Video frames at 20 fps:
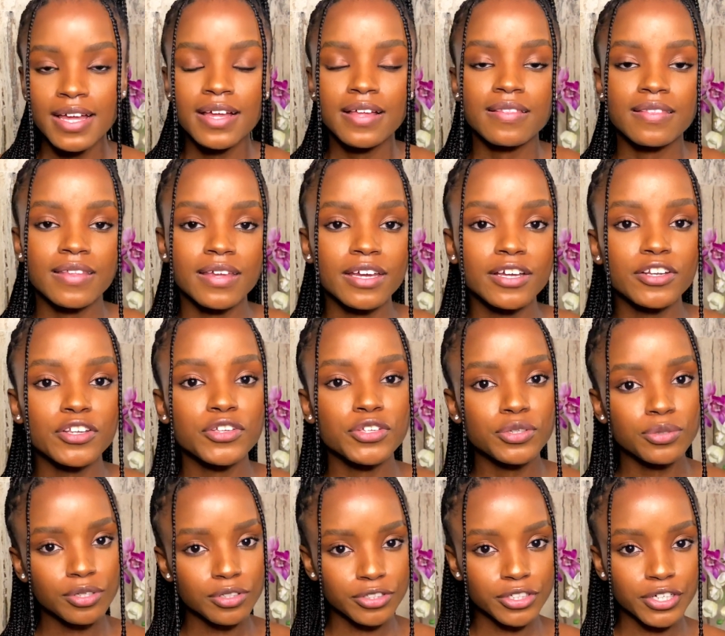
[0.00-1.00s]
then
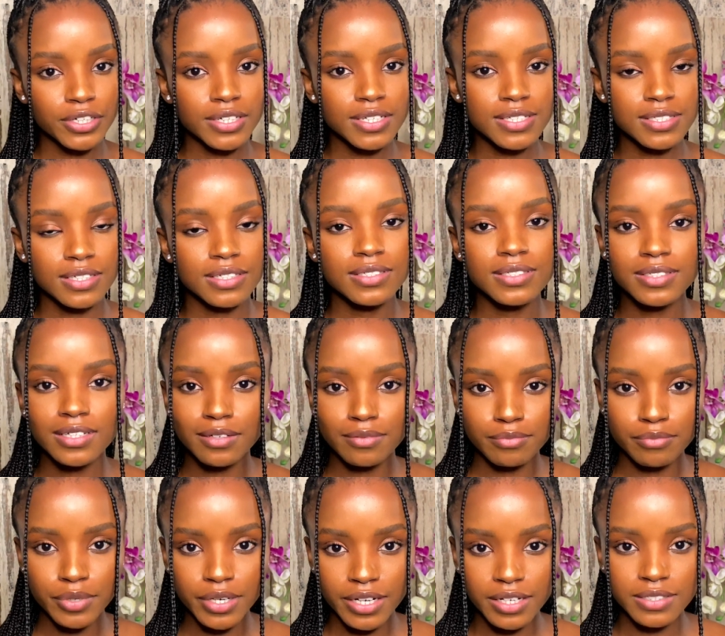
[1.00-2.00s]
you'll notice that some
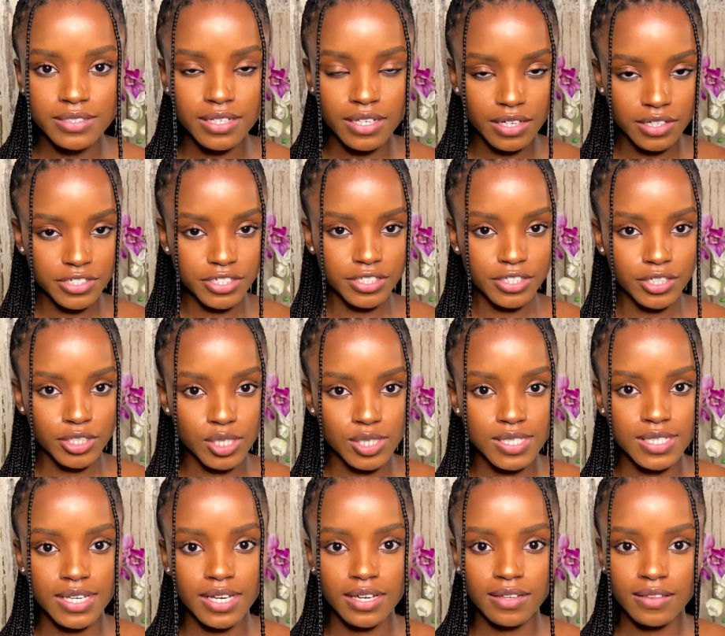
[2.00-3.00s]
brands actually
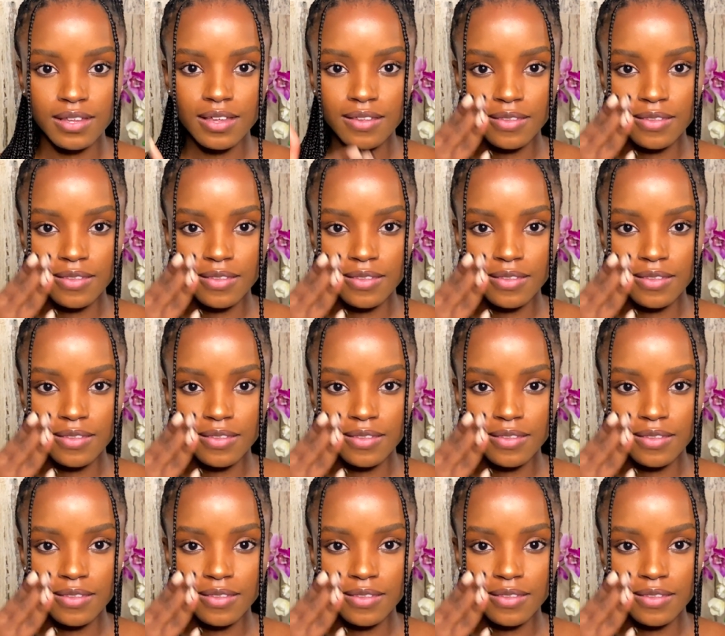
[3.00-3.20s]
contain